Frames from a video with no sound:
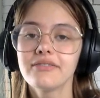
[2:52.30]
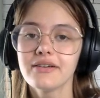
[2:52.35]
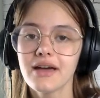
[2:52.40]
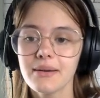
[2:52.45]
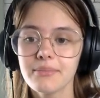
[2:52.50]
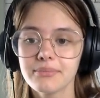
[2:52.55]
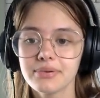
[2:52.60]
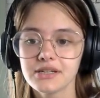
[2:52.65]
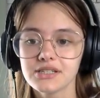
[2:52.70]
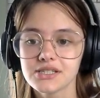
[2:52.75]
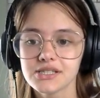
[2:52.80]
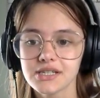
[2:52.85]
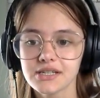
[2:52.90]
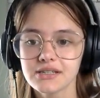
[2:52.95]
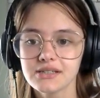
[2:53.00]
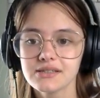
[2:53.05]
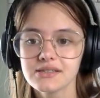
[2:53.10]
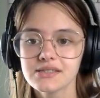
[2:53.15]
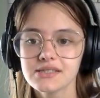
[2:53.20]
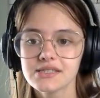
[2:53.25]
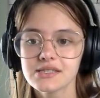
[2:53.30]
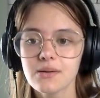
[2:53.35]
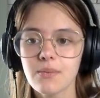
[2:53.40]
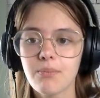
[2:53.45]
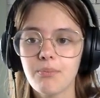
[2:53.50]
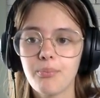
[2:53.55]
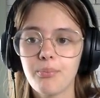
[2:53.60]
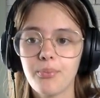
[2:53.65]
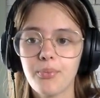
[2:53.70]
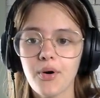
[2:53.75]
Ambitions,
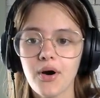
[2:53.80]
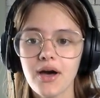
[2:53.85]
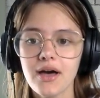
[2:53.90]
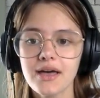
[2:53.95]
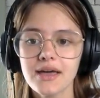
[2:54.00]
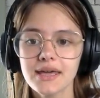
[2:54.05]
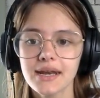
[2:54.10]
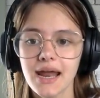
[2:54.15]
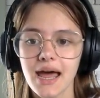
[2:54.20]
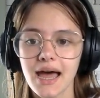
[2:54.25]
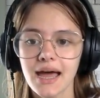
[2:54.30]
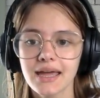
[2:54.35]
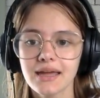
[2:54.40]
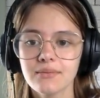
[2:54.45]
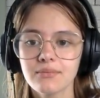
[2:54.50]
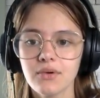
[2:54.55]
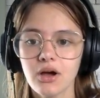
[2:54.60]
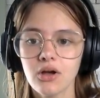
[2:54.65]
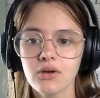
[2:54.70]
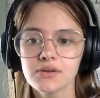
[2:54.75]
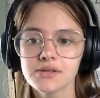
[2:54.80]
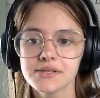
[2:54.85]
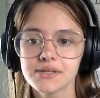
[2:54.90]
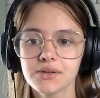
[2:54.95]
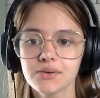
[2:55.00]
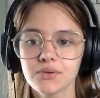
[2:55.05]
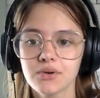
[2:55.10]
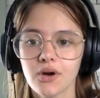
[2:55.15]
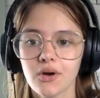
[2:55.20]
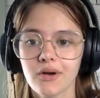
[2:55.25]
but I am
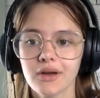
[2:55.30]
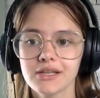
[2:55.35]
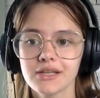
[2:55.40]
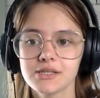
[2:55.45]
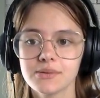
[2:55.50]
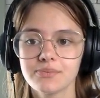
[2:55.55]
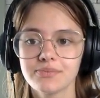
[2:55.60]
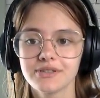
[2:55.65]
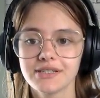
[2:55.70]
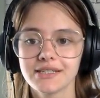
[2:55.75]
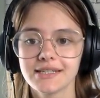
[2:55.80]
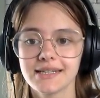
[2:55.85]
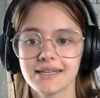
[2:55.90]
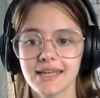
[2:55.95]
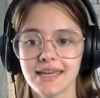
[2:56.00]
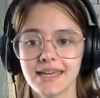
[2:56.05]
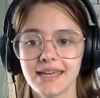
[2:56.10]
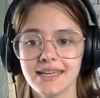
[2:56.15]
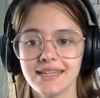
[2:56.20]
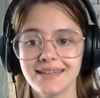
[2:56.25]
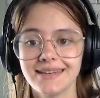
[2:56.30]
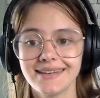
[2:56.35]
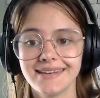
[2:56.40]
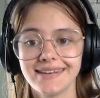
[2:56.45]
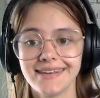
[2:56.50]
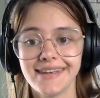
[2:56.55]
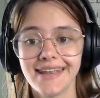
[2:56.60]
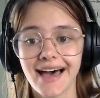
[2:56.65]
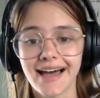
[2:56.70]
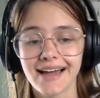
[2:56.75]
also going to put it in
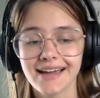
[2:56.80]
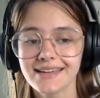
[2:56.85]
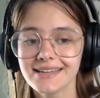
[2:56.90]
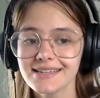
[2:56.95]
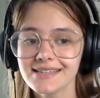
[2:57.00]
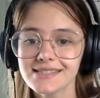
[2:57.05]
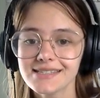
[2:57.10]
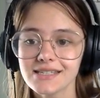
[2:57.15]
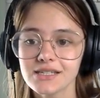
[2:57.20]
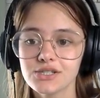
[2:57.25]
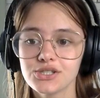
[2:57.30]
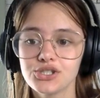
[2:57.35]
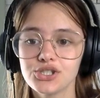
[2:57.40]
nice,